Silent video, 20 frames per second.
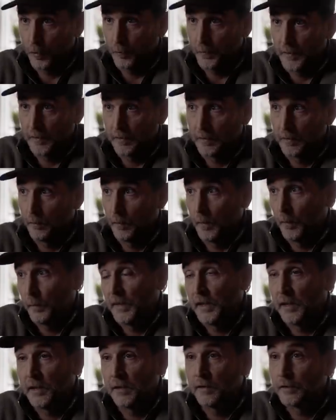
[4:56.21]
opened what
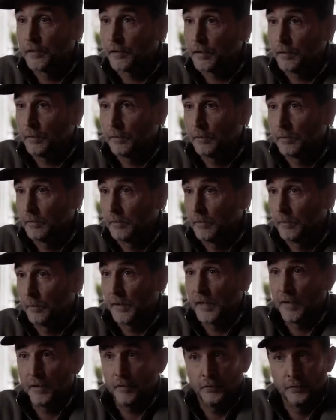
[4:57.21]
we needed to do.
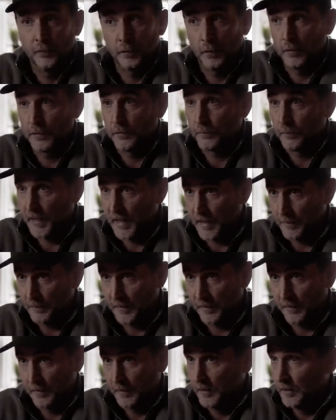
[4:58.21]
We had our floors
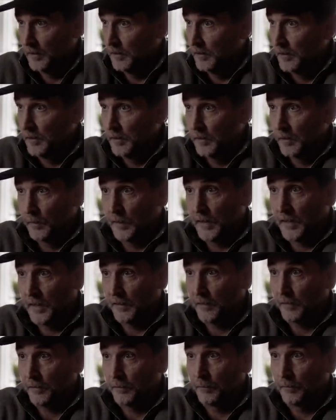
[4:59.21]
mapped, we
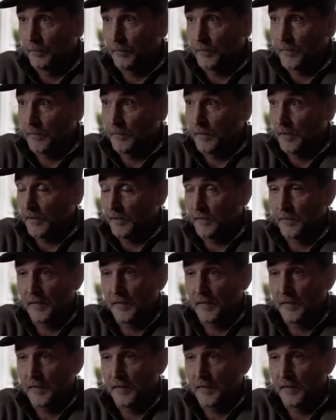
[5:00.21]
had our uh,